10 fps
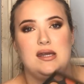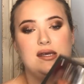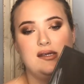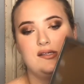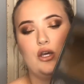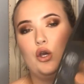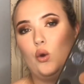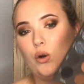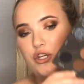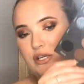It is
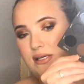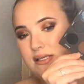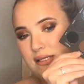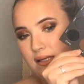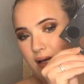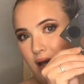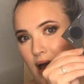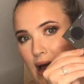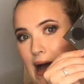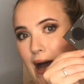gorgeous,
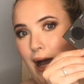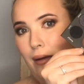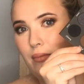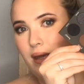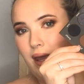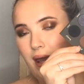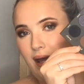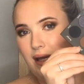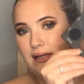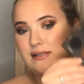
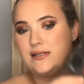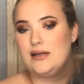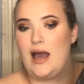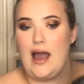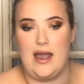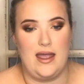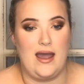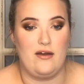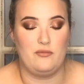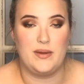and I
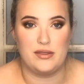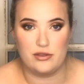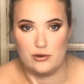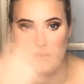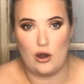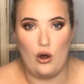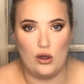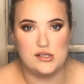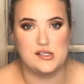have been through it all,